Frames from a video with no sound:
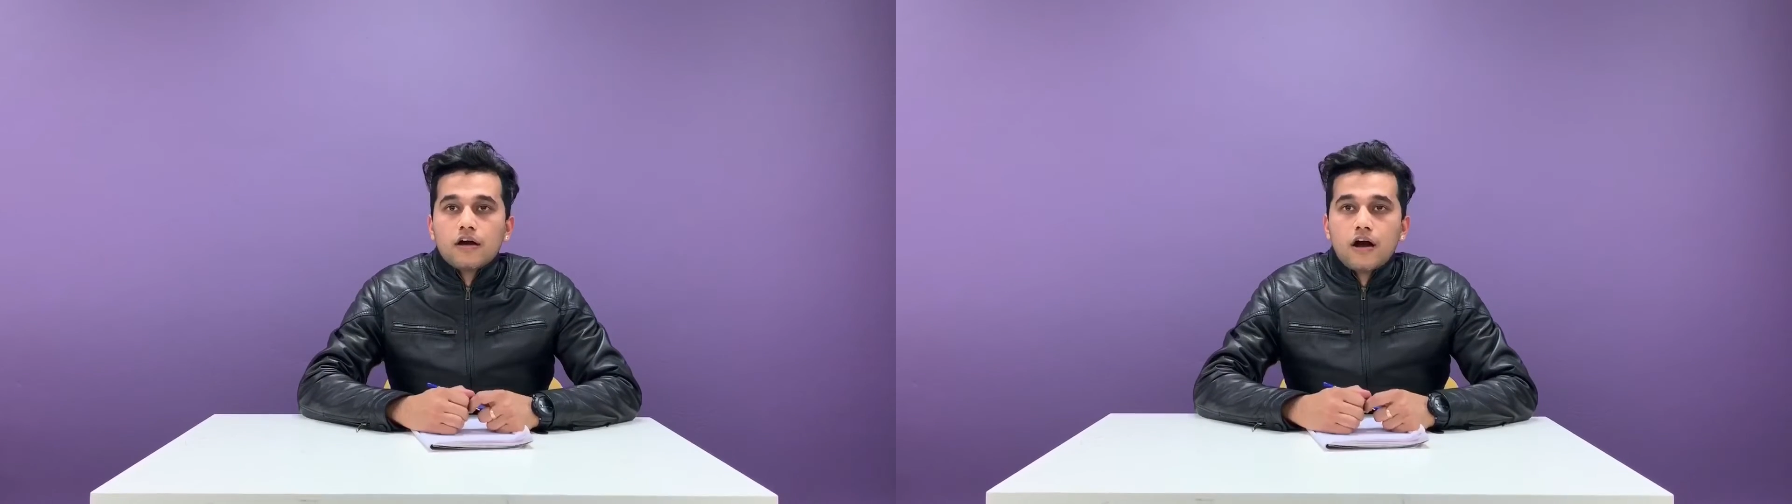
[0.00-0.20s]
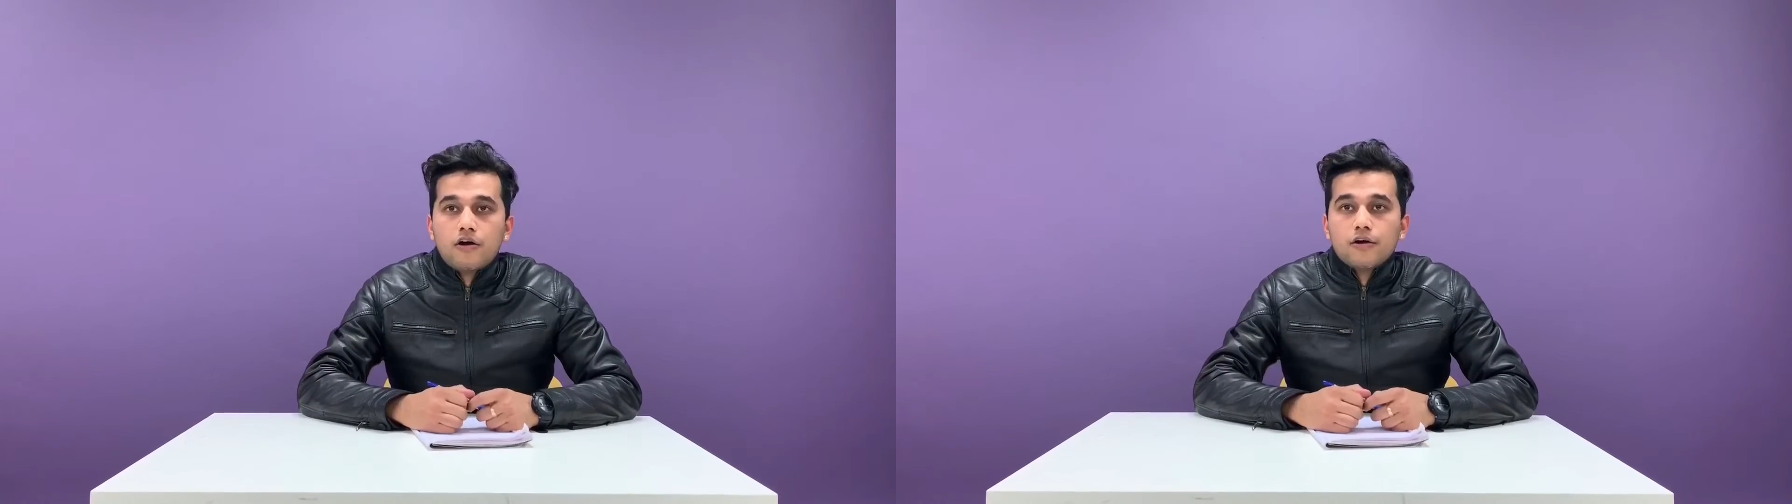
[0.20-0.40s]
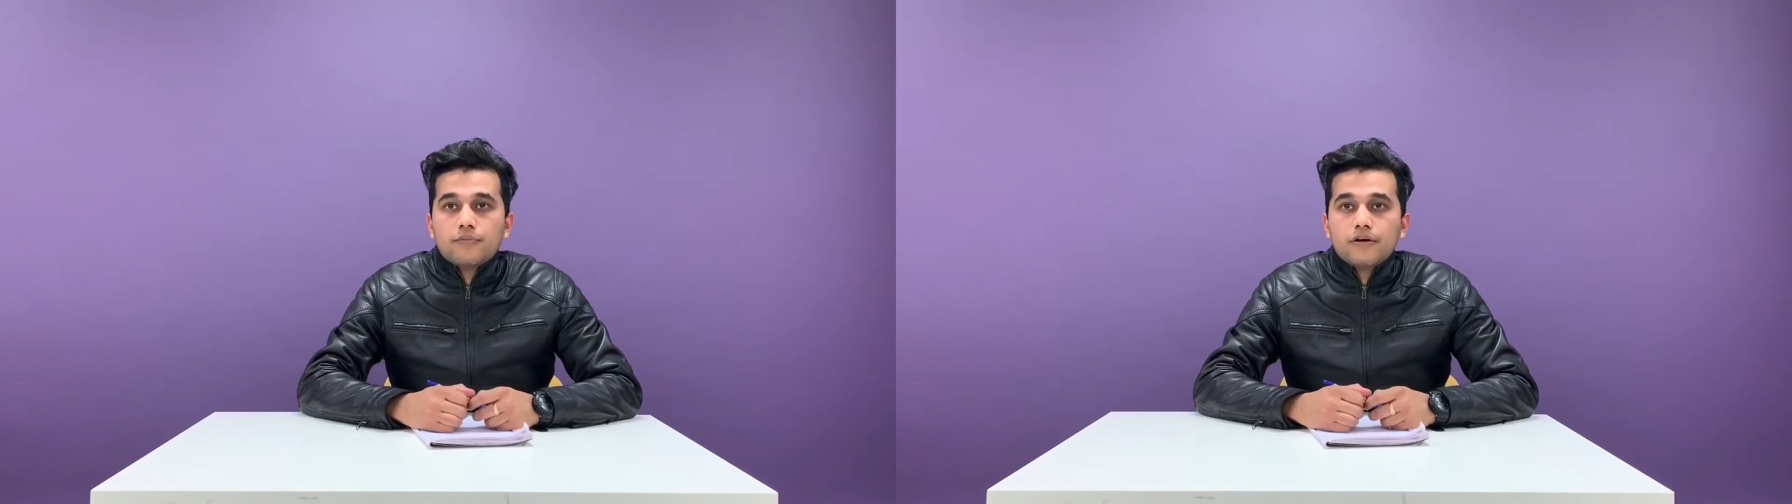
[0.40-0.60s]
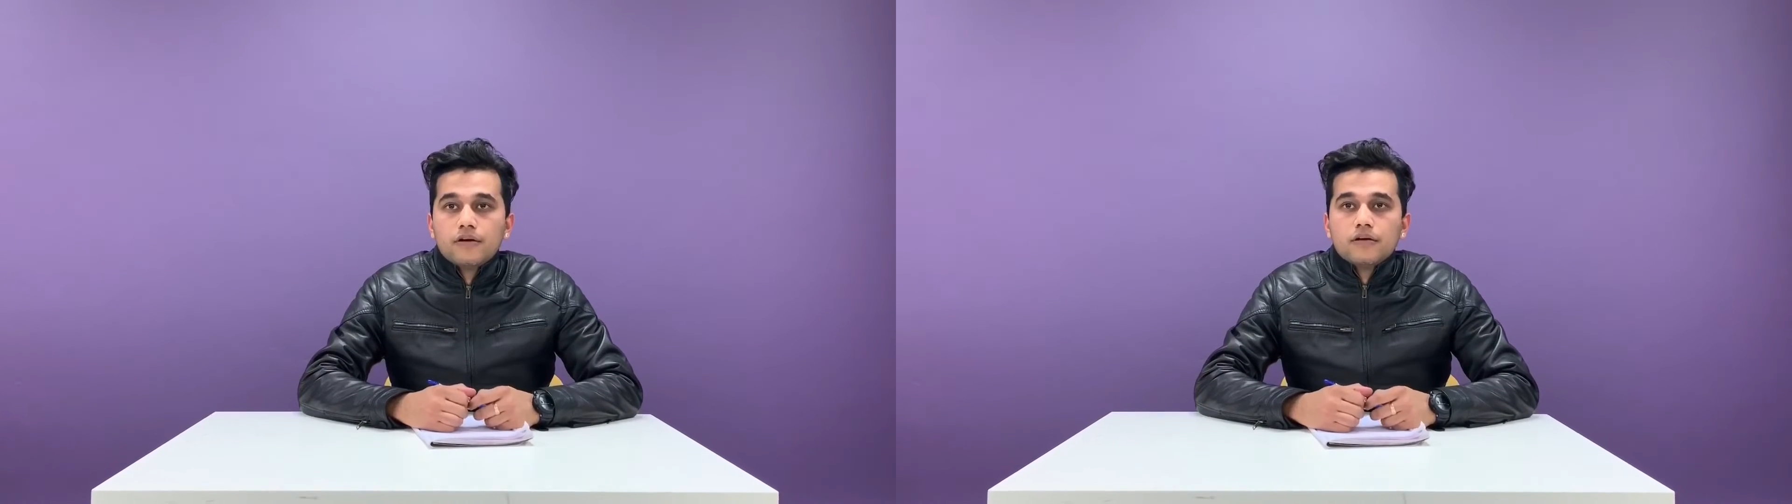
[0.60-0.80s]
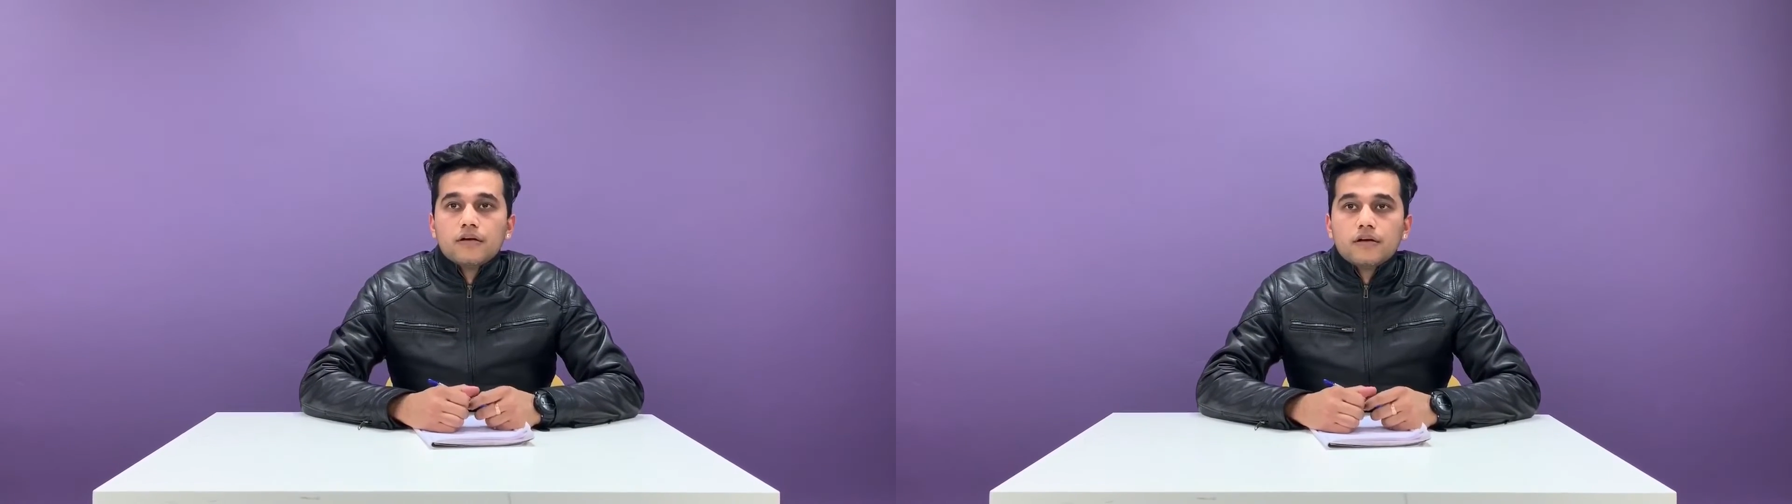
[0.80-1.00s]

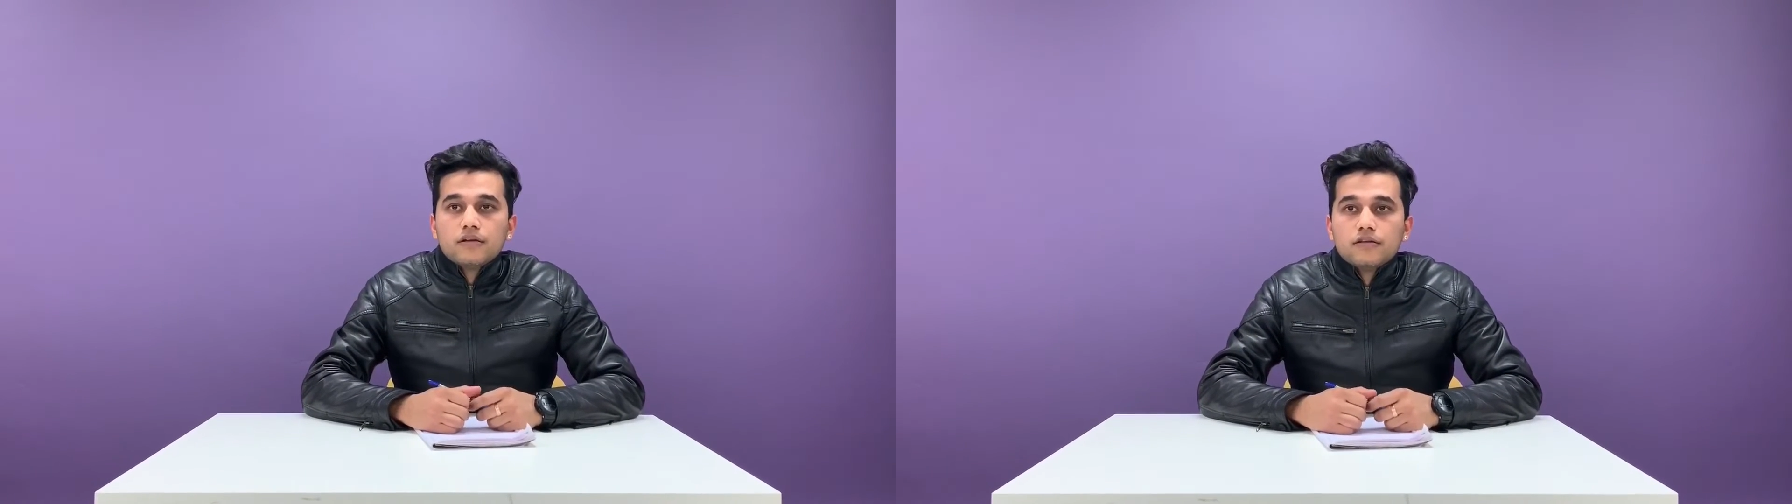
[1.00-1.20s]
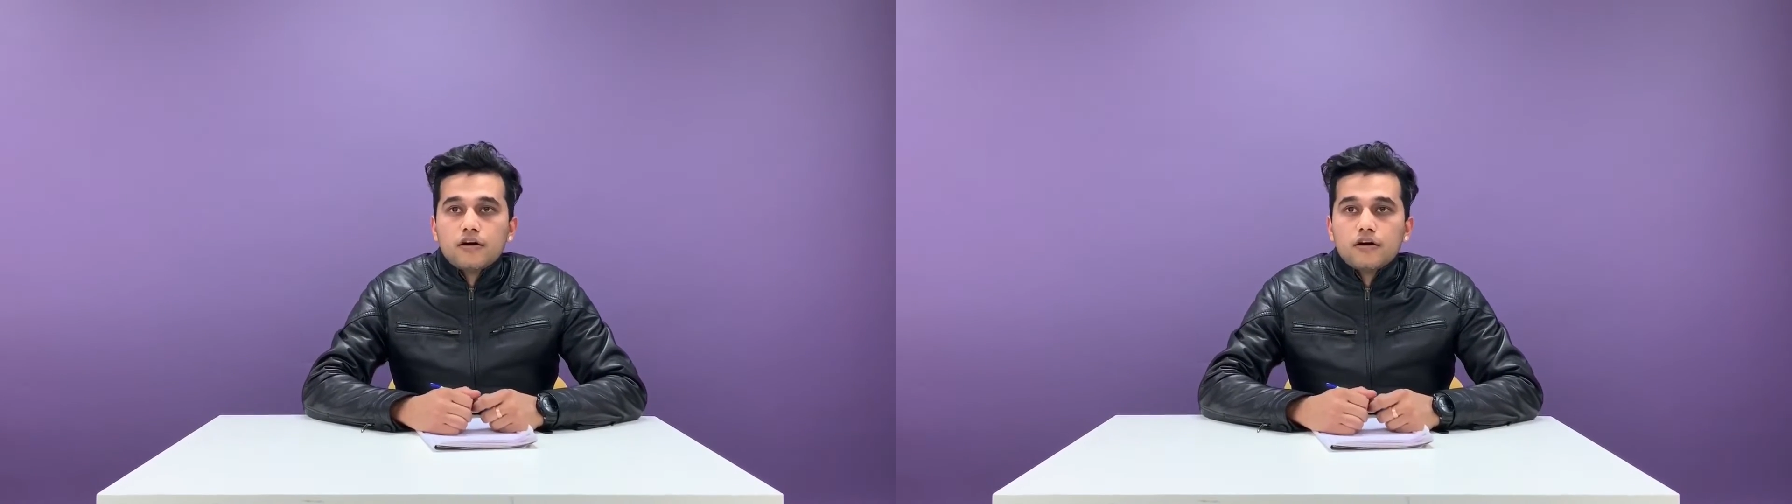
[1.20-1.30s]
However, the